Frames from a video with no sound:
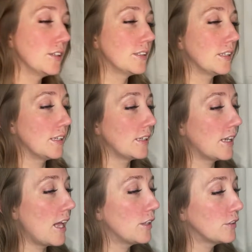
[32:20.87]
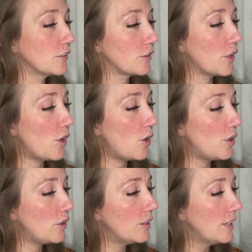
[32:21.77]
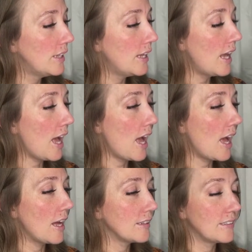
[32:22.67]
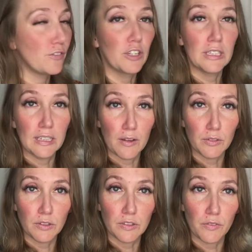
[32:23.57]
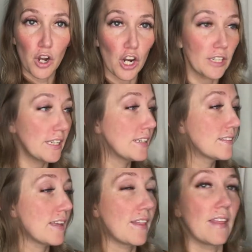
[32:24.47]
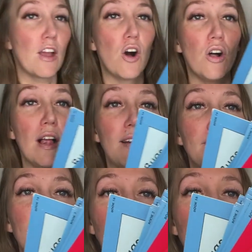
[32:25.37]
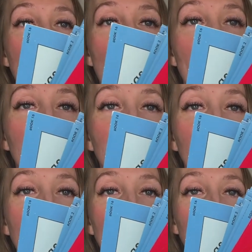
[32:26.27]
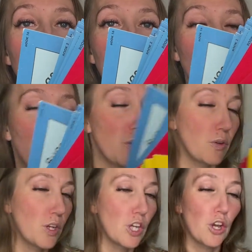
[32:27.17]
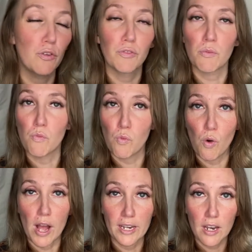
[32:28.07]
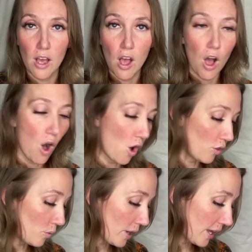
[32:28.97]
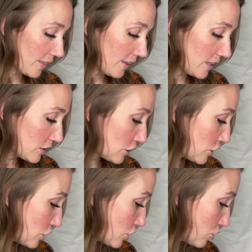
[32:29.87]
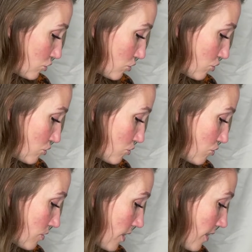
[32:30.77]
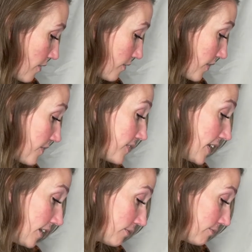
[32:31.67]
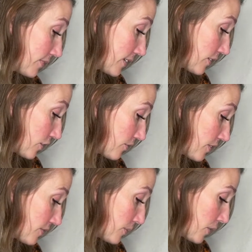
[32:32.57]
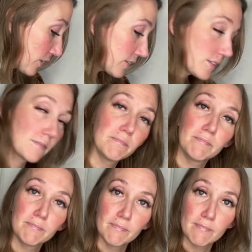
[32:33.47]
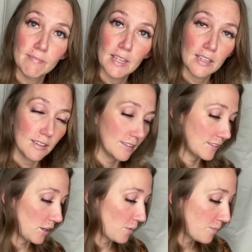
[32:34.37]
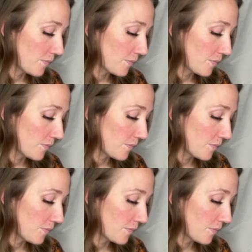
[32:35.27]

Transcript: The colors are all different levels of hardness, and they all have different numbers on them. So you can go from 1 all the way, I think, to 50, because there are 50 books. So